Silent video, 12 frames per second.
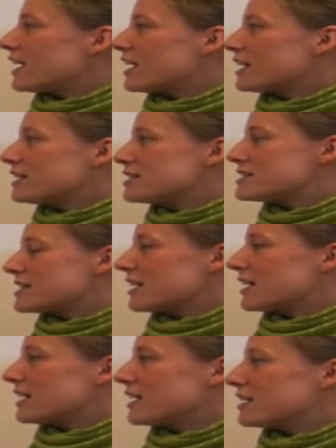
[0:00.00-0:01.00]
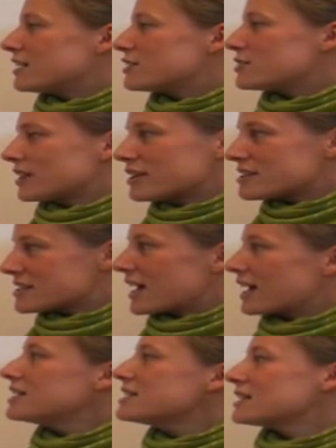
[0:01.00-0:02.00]
and to
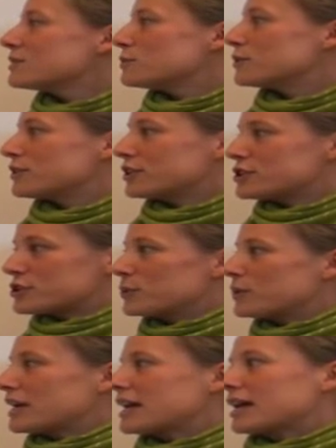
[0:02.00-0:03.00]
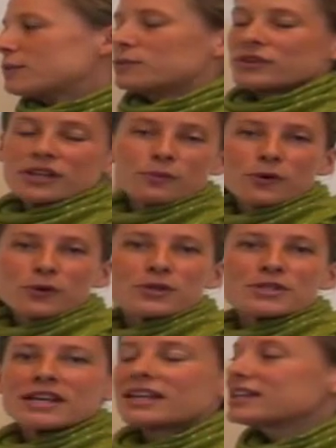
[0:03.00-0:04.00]
understand what they're doing and what they
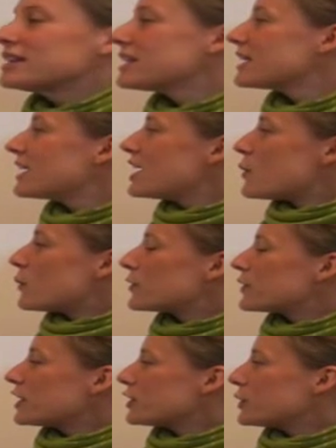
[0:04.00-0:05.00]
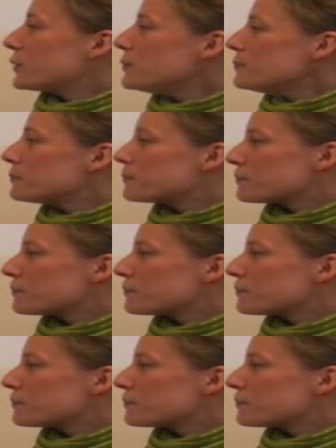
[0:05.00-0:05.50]
want and what they know.